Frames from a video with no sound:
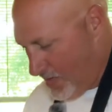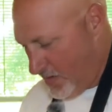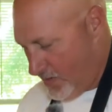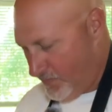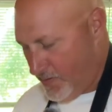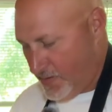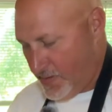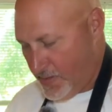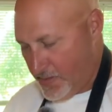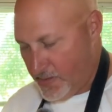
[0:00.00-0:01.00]
of
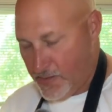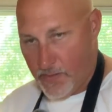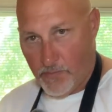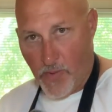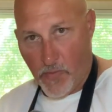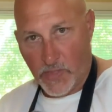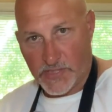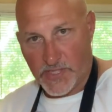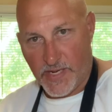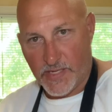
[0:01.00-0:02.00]

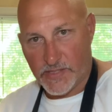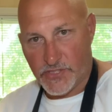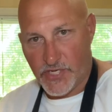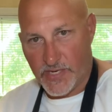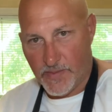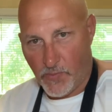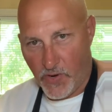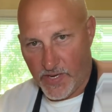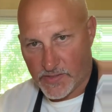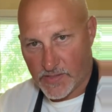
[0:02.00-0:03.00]
boneless, skinless chicken
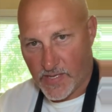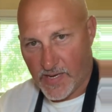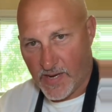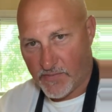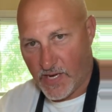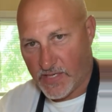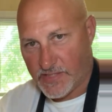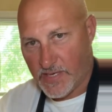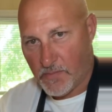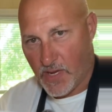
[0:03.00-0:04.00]
breasts, and I've
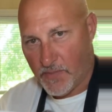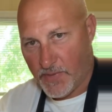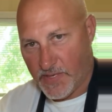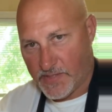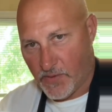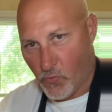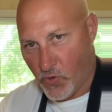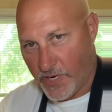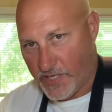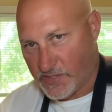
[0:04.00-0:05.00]
cut them up into
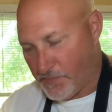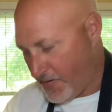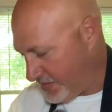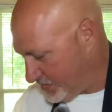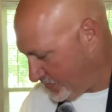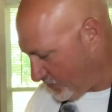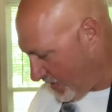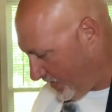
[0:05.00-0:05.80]
1-inch pieces right